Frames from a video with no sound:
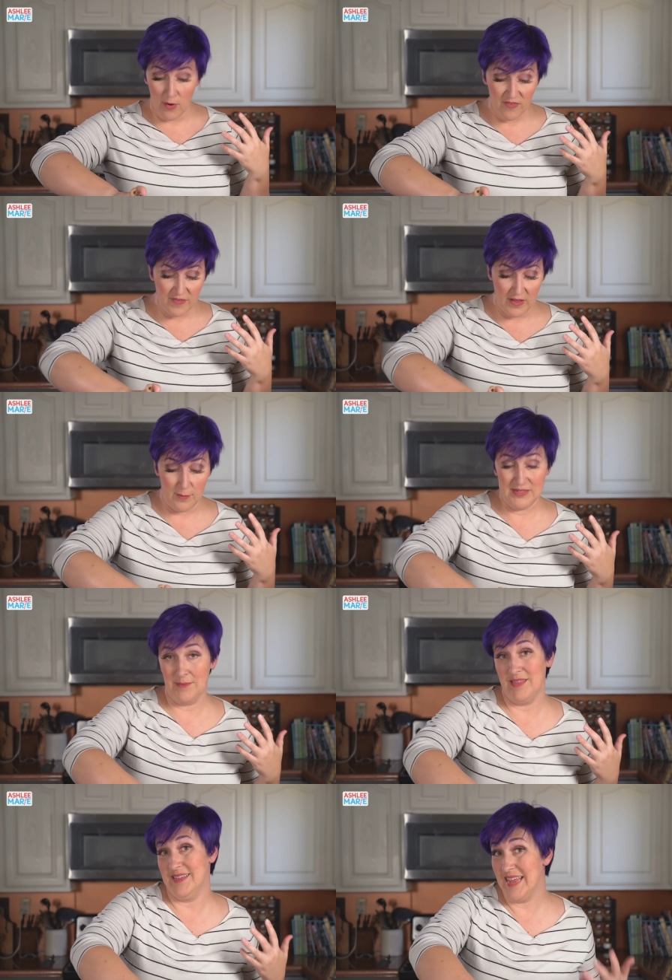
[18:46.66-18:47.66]
filled with
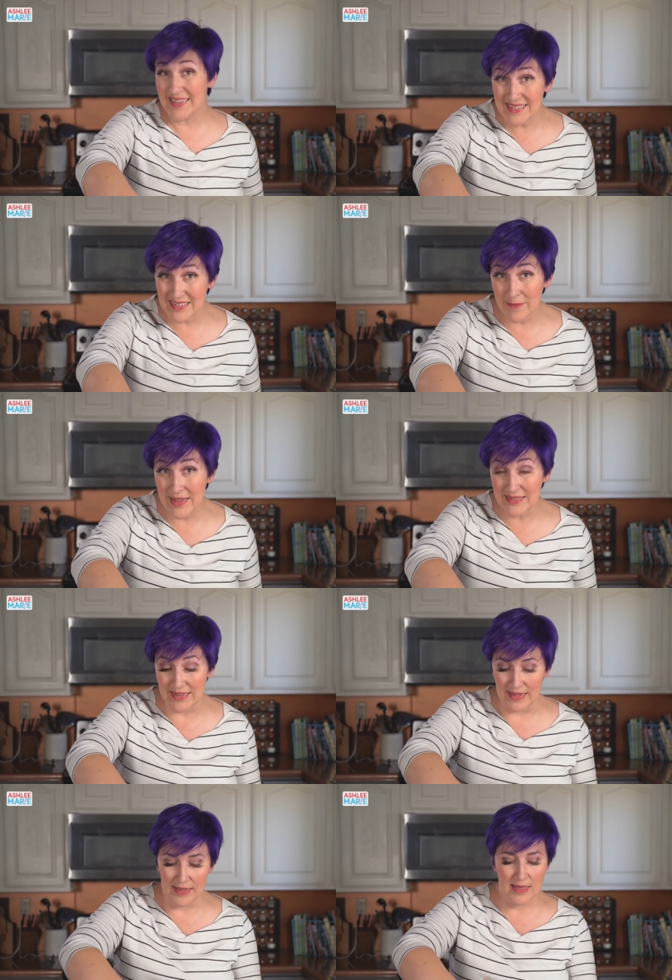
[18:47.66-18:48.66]
something that tastes
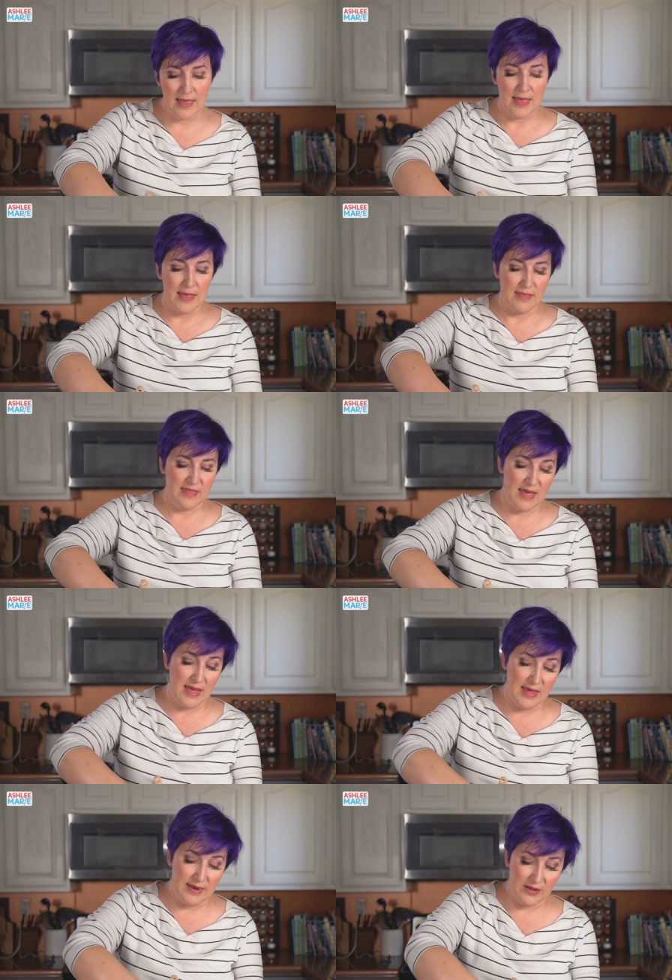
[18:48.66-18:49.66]
amazing
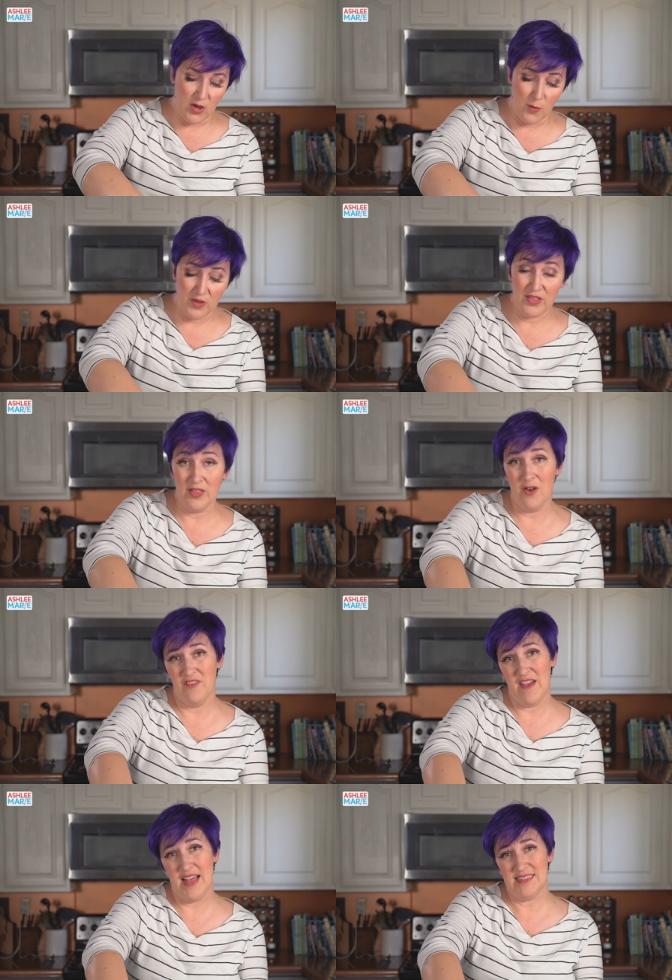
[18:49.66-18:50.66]
then go with low
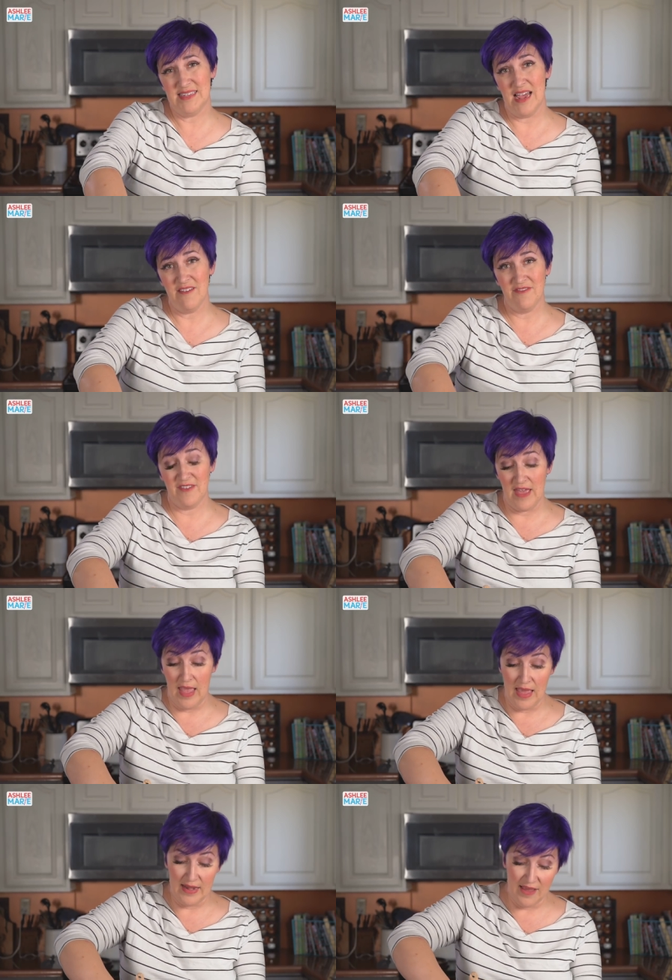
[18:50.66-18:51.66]
fat stuff
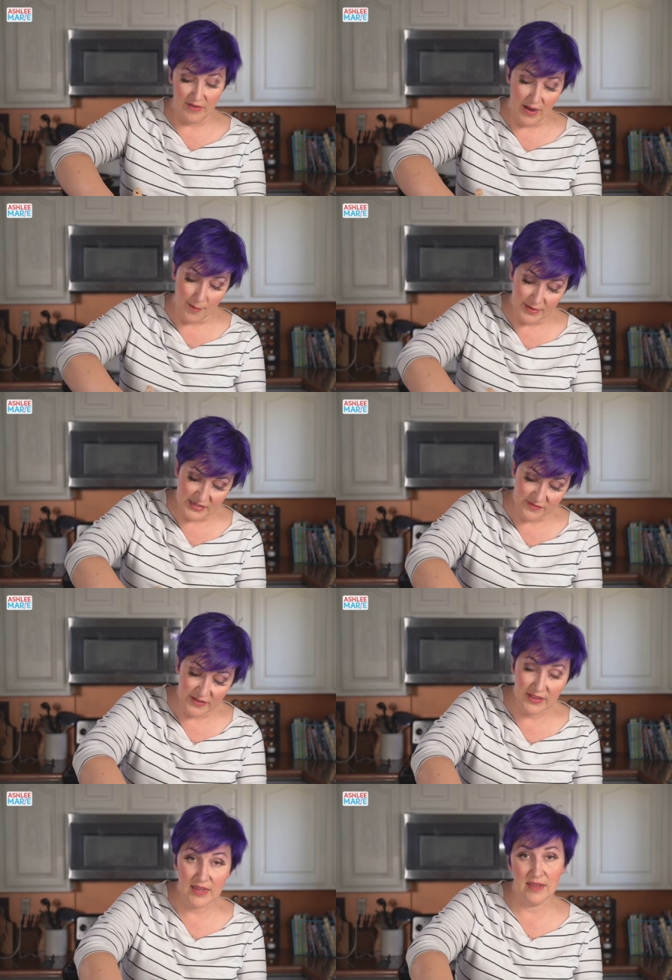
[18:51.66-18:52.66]
and have it not be as
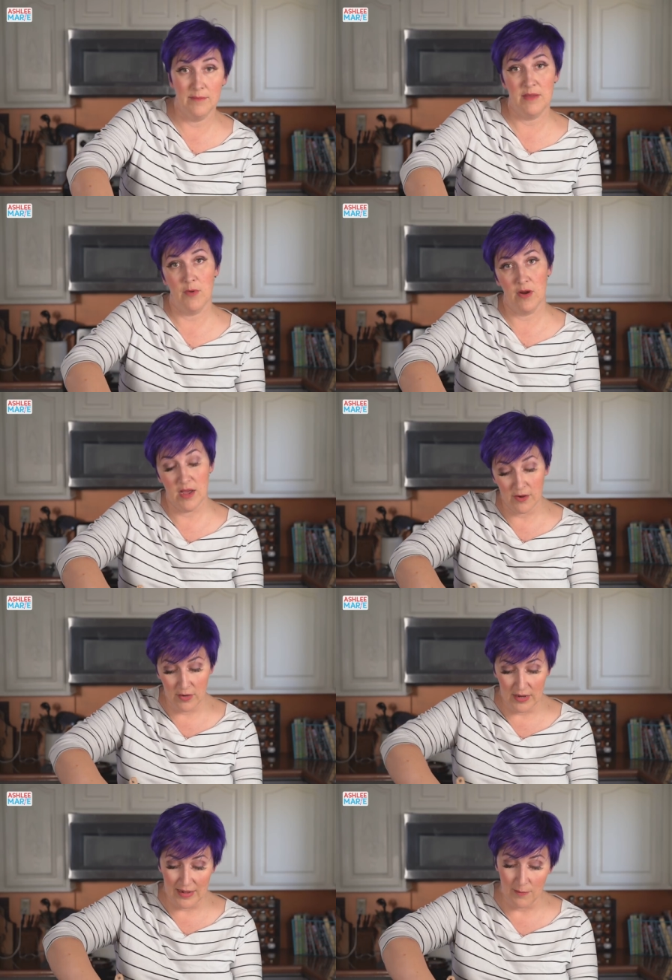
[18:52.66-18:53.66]
filling and be more
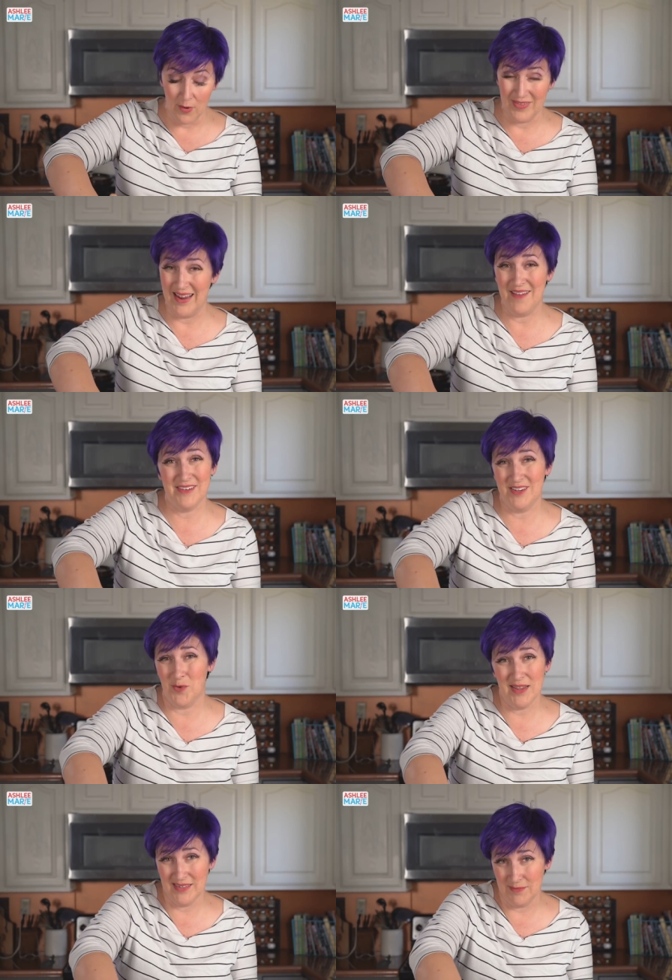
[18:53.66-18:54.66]
hungry anymore, and then I have to eat
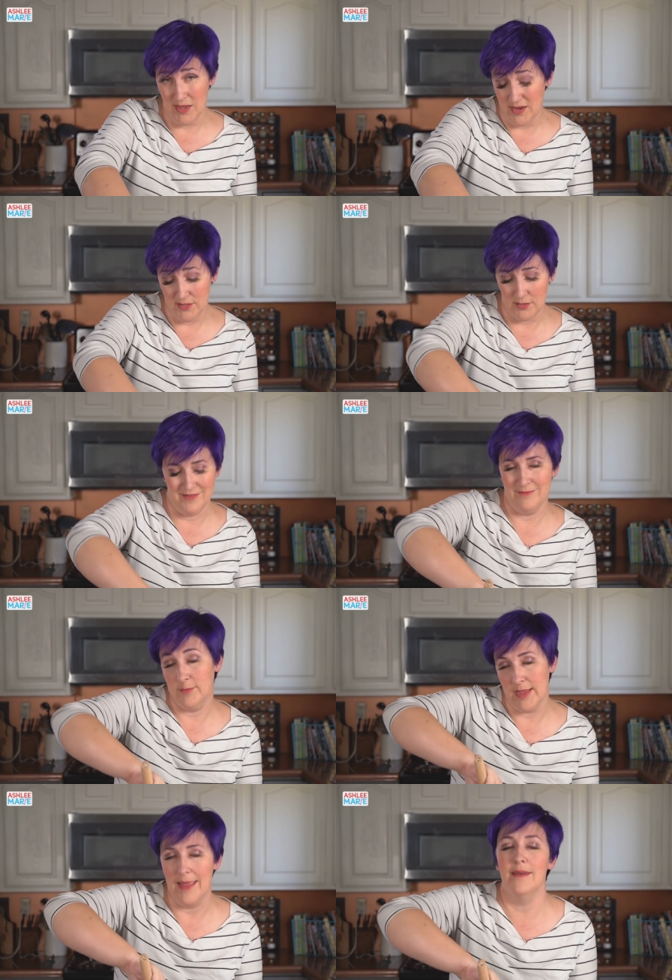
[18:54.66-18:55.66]
twice as much, or
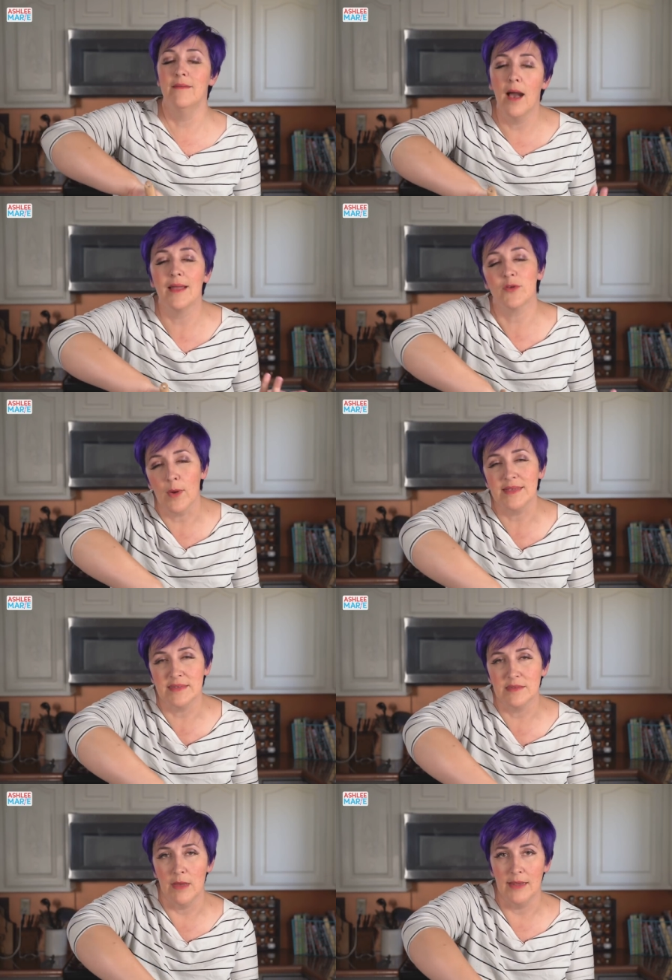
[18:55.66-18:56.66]
okay, not twice
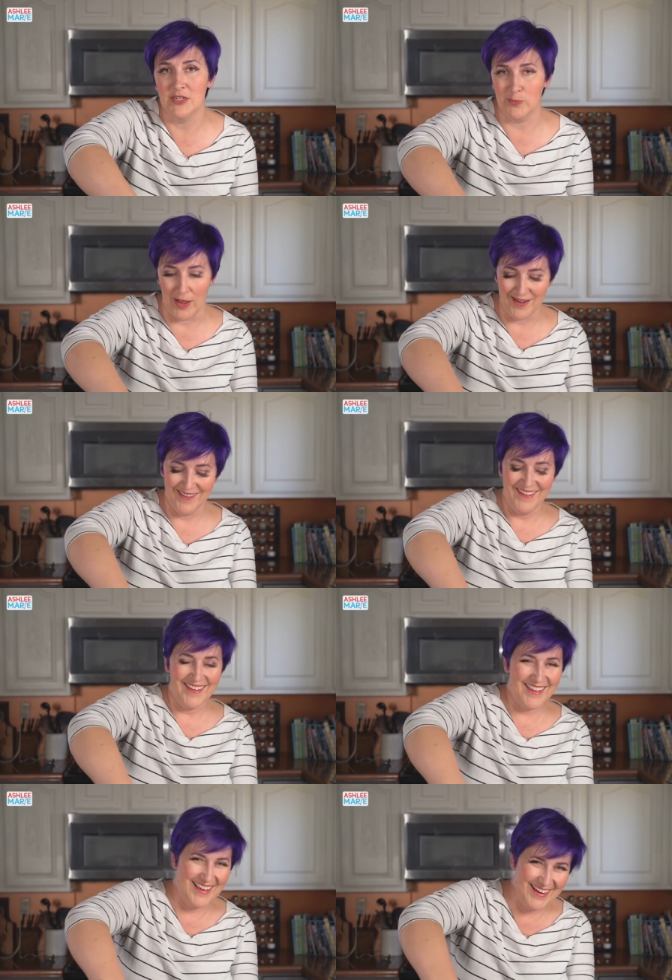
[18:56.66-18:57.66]
as much, but
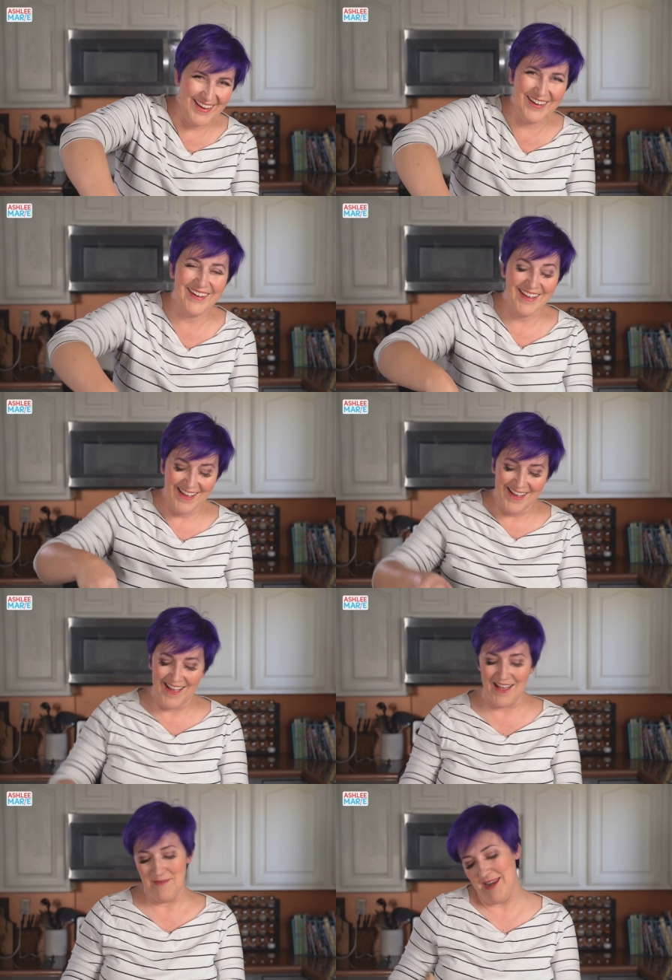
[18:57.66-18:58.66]
you know,
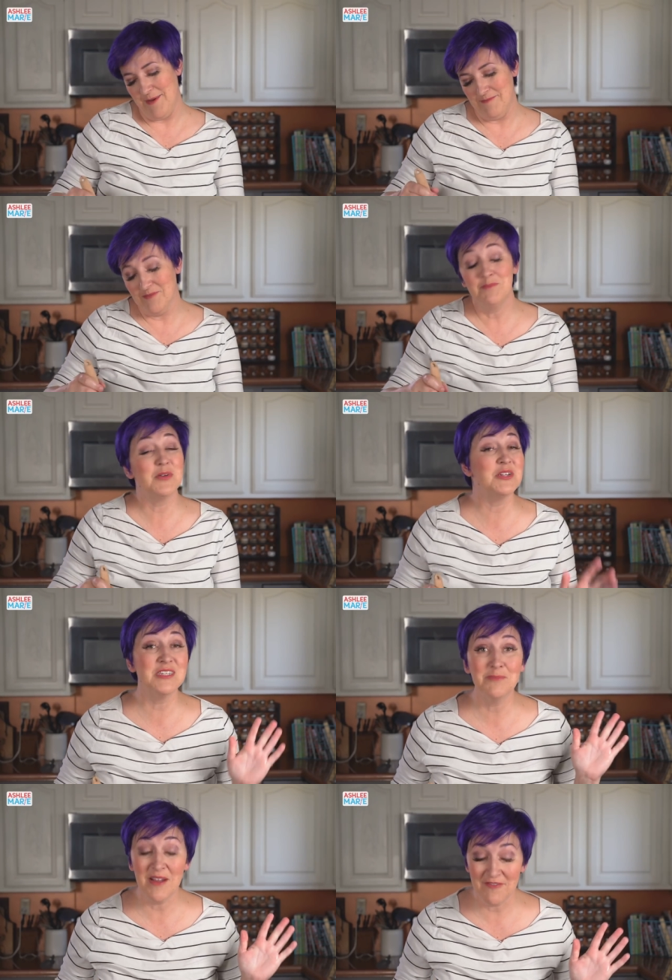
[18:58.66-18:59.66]
anyway,
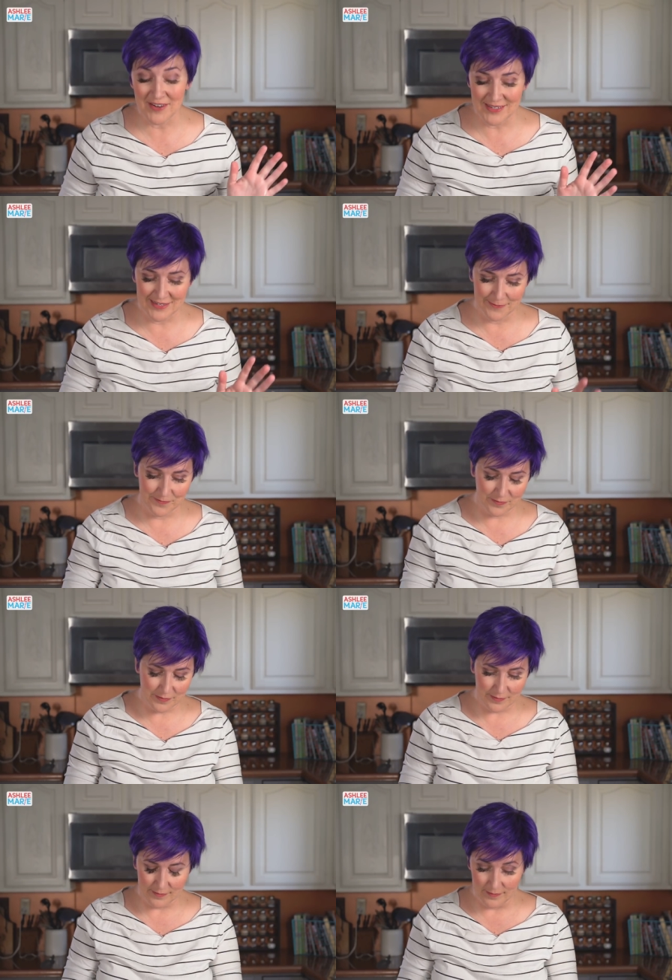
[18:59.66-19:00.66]
personal preference.
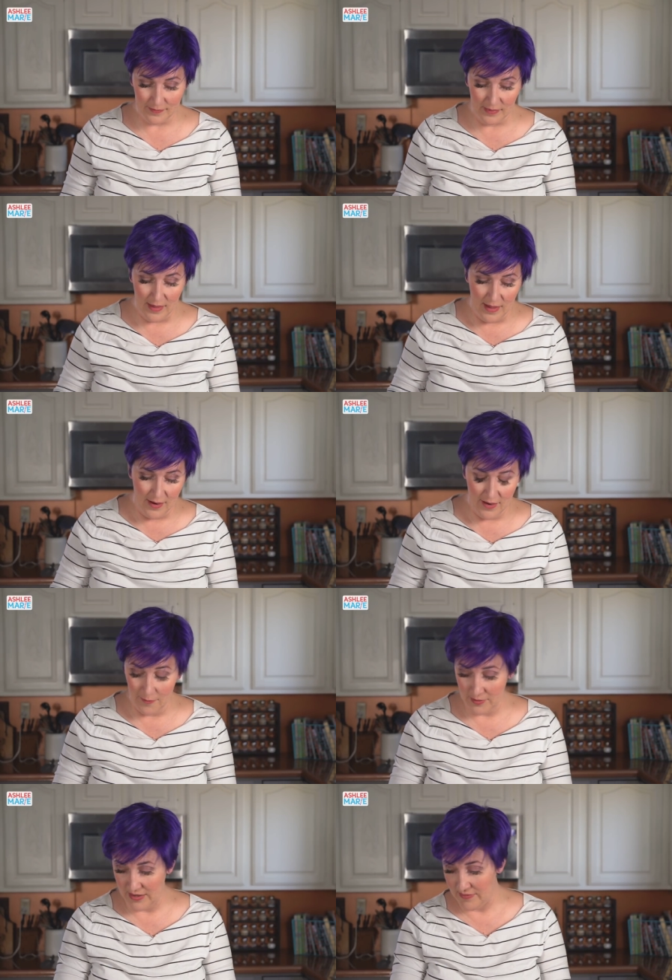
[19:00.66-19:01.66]
All right,
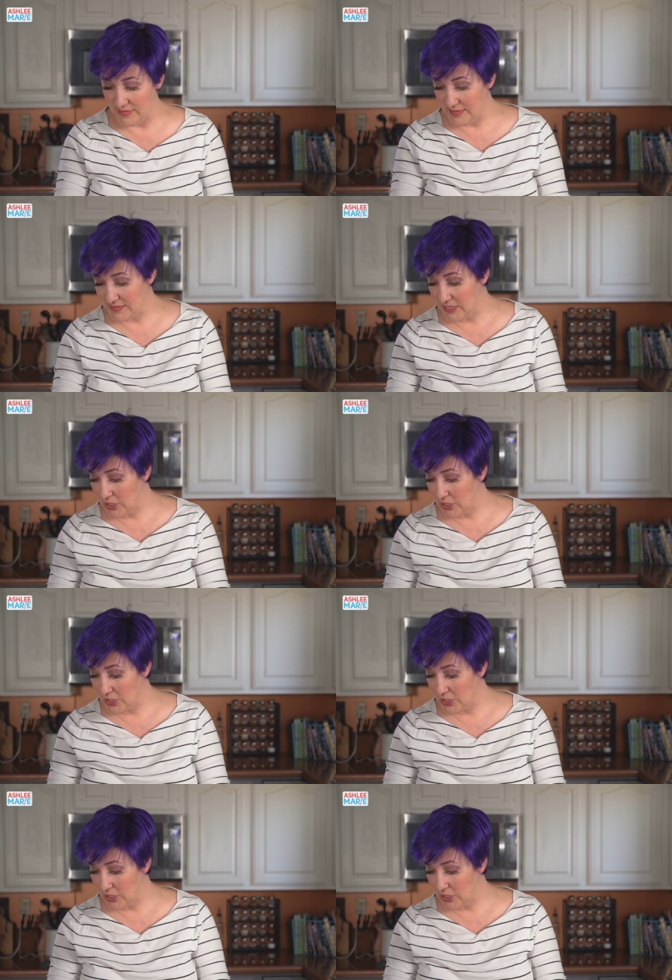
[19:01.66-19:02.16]
we're giving this a